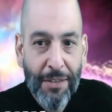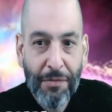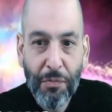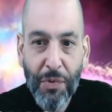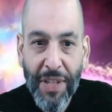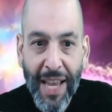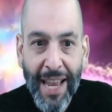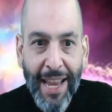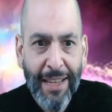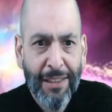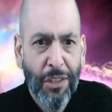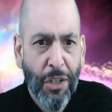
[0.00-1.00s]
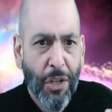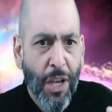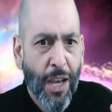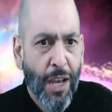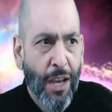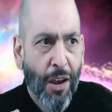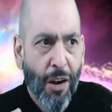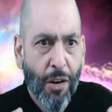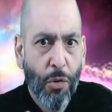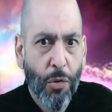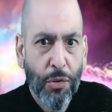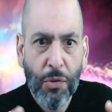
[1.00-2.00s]
saying, look, uh, our
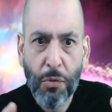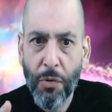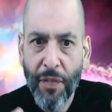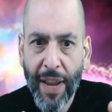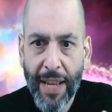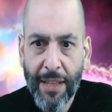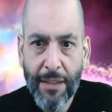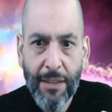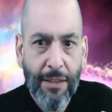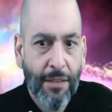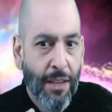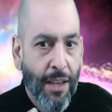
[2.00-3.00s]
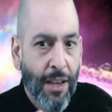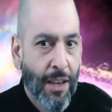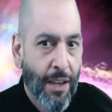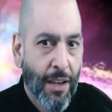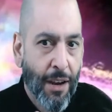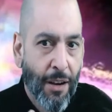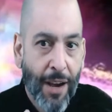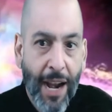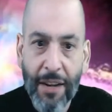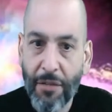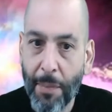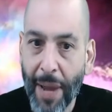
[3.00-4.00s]
old school fans uh, are
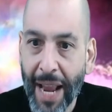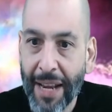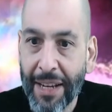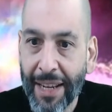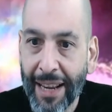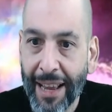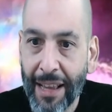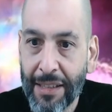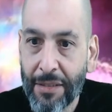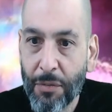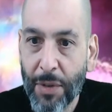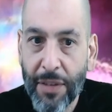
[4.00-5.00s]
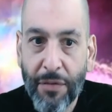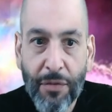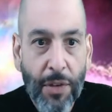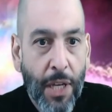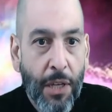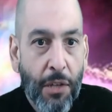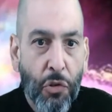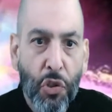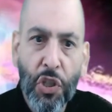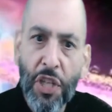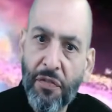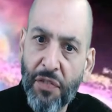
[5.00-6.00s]
kind of abandoning us. We've
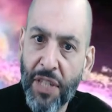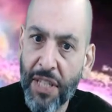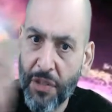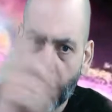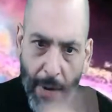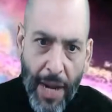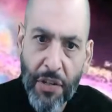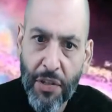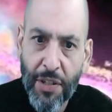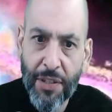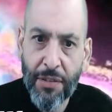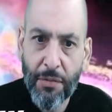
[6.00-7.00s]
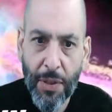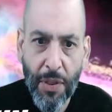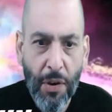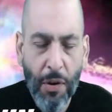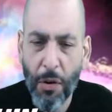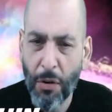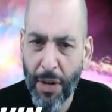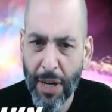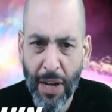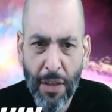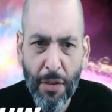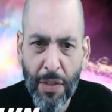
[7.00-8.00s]
shifted directions with the Hulk and
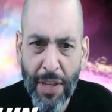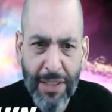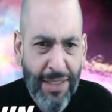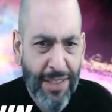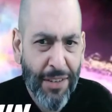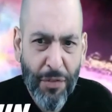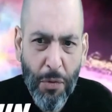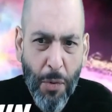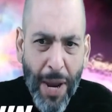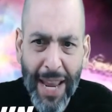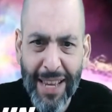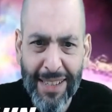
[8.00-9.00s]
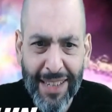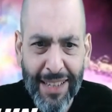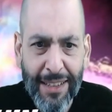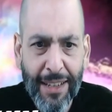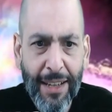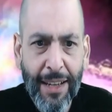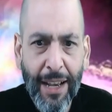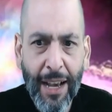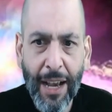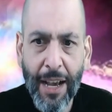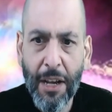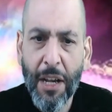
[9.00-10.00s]
other things in different ways, and
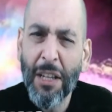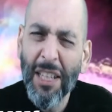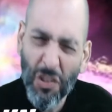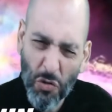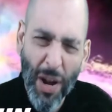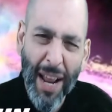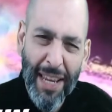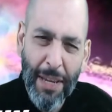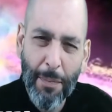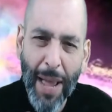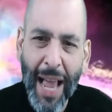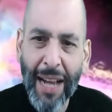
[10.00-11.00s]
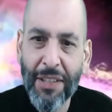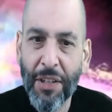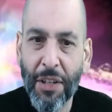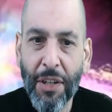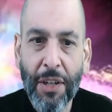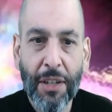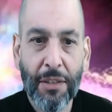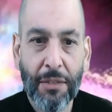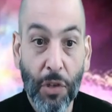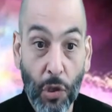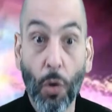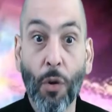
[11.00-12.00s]
uh, let's try and get back to
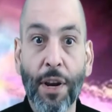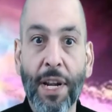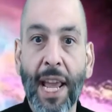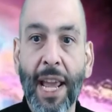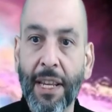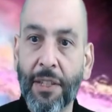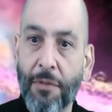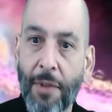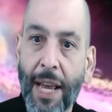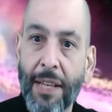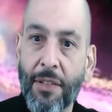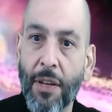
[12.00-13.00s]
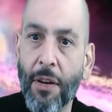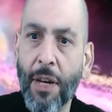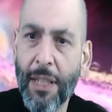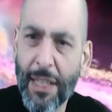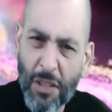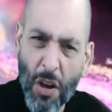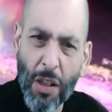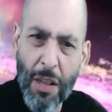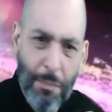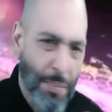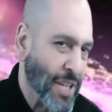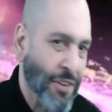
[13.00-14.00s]
the glory days, right? So let's call
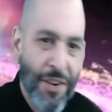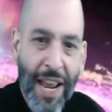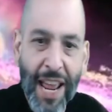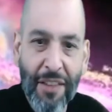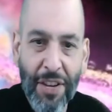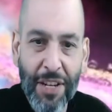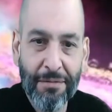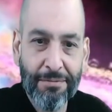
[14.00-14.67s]
up Peter David,